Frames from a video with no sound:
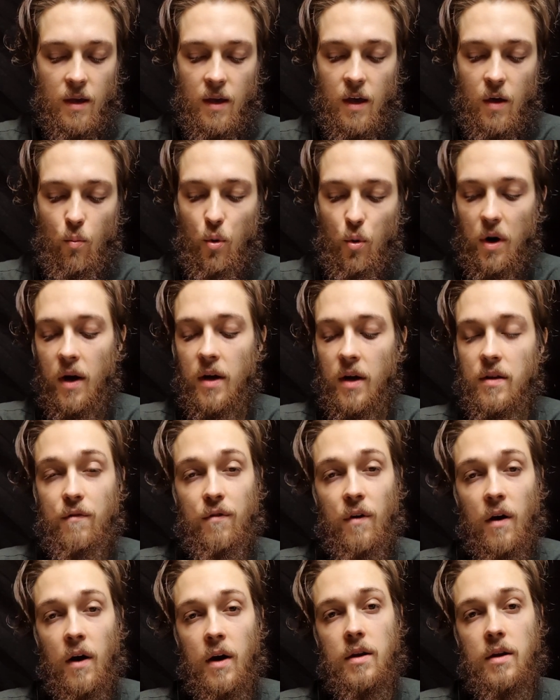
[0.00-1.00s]
What I
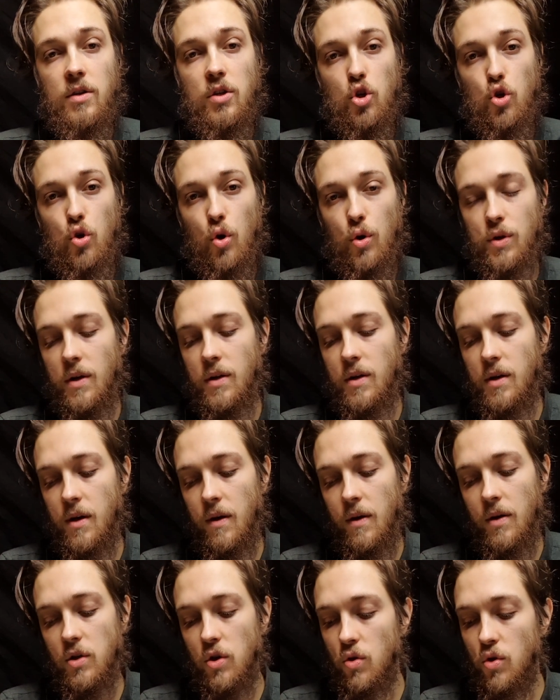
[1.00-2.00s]
define as a short idea
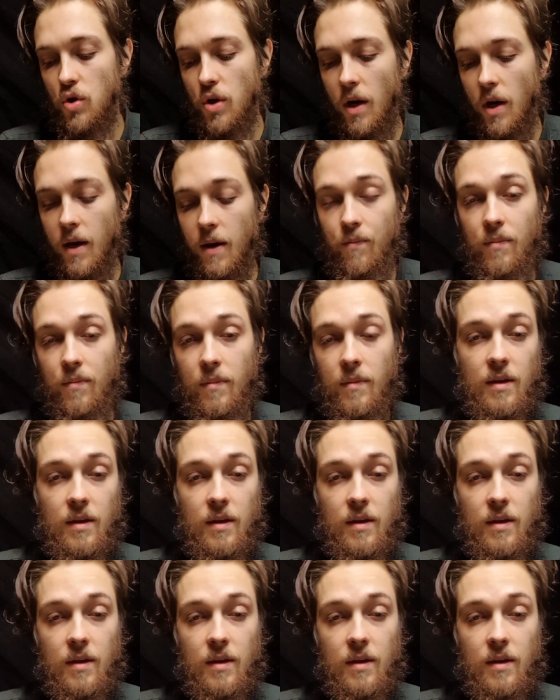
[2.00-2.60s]
is usually